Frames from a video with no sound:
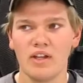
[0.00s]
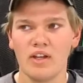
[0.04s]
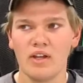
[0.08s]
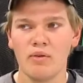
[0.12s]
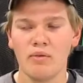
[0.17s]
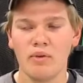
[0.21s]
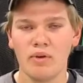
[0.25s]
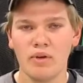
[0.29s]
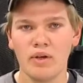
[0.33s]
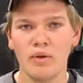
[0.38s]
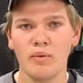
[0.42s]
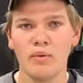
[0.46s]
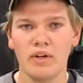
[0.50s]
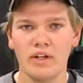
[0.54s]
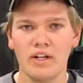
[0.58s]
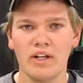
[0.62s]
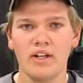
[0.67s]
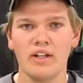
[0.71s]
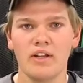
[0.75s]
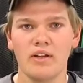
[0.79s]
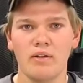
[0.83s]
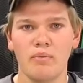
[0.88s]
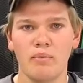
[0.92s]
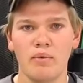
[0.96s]
when we need
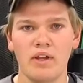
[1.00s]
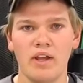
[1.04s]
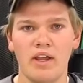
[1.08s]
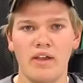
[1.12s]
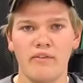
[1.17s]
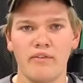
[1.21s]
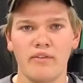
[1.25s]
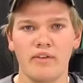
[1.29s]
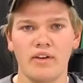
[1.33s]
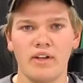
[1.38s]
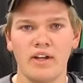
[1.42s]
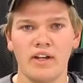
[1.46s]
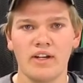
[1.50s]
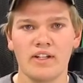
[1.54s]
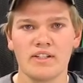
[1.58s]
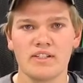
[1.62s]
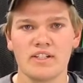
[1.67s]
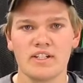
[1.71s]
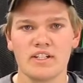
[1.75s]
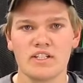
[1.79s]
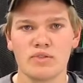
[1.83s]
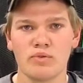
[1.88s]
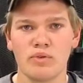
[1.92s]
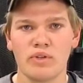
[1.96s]
it, we have a
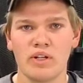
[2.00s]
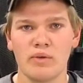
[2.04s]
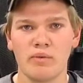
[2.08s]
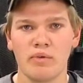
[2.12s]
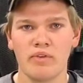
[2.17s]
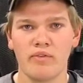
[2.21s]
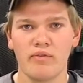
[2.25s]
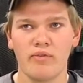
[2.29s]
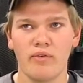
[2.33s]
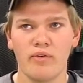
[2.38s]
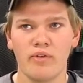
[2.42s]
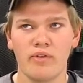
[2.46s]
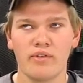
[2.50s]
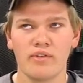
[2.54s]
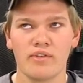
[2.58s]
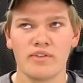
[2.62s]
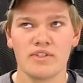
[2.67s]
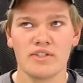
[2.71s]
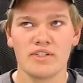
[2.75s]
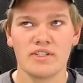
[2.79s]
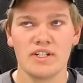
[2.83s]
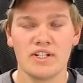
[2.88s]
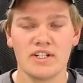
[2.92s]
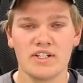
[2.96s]
9620 with
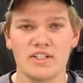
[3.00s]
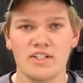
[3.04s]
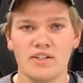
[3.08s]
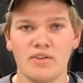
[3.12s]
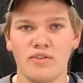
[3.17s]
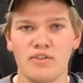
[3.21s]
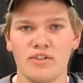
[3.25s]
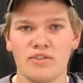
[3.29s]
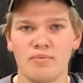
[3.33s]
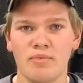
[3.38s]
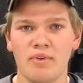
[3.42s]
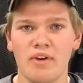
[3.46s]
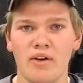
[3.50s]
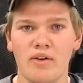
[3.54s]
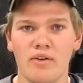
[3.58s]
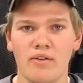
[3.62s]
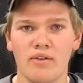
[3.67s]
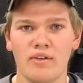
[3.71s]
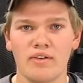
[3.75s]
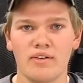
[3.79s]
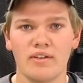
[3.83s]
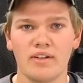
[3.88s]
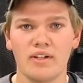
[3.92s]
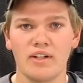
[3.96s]
460 horsepower.
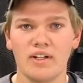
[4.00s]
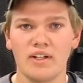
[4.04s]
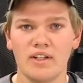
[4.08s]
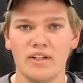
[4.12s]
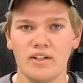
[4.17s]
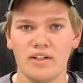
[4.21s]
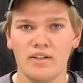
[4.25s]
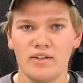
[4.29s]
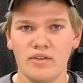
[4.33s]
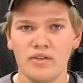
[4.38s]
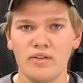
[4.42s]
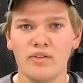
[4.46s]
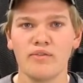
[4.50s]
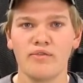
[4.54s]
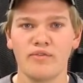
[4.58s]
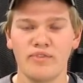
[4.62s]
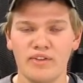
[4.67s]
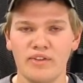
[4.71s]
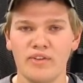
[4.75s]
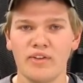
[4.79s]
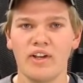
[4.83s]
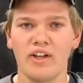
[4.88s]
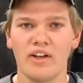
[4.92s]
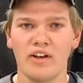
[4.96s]
You can feel
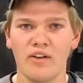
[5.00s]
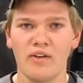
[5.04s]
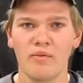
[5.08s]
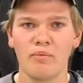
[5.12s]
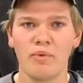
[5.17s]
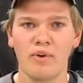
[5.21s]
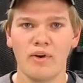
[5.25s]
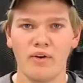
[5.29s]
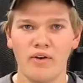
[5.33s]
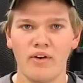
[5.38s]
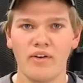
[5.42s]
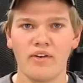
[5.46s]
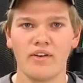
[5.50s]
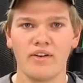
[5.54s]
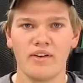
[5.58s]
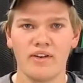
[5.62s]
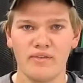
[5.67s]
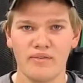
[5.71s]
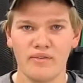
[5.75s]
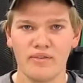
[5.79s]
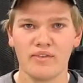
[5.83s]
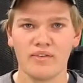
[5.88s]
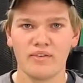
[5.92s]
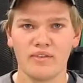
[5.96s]
you got a lot of power underneath
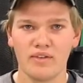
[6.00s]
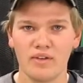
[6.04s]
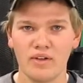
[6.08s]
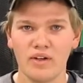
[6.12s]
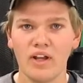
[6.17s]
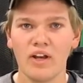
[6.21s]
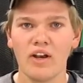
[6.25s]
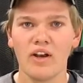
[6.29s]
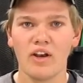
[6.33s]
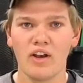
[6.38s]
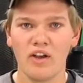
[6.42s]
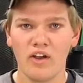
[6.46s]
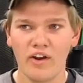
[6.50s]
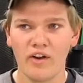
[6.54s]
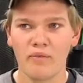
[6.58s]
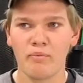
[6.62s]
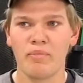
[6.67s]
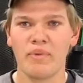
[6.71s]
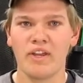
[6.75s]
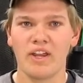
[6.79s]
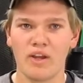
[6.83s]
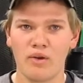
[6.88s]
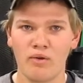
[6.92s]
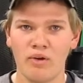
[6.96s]
them. You got a lot of
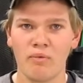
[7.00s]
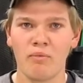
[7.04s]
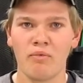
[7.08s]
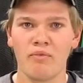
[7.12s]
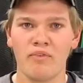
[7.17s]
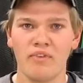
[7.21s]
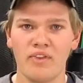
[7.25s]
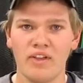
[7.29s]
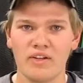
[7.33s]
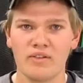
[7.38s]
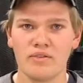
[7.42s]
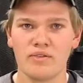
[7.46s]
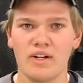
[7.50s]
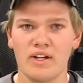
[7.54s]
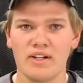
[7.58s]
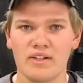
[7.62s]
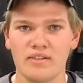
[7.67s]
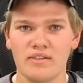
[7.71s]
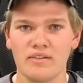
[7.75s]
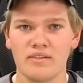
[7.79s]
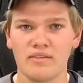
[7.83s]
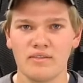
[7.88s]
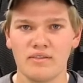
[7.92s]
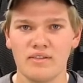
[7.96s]
big equipment for that
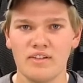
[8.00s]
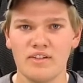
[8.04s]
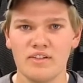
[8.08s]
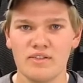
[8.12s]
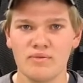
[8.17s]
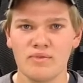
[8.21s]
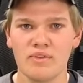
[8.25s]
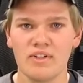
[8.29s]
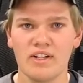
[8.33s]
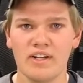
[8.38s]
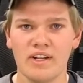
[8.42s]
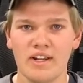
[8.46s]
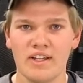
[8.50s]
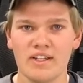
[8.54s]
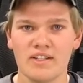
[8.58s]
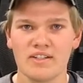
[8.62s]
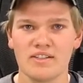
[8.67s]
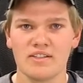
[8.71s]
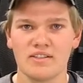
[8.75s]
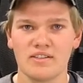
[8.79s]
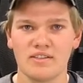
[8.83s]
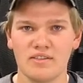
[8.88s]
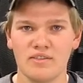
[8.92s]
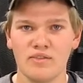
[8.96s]
tractor. It's really nice.
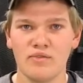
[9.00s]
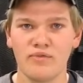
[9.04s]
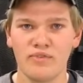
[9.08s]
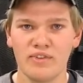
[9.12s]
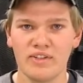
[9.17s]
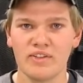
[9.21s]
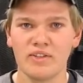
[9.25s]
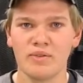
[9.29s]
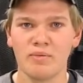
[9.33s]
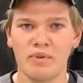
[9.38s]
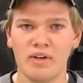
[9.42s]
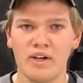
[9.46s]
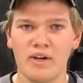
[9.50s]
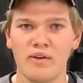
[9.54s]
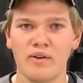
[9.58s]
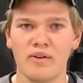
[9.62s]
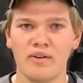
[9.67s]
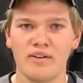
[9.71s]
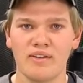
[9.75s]
You feel the power.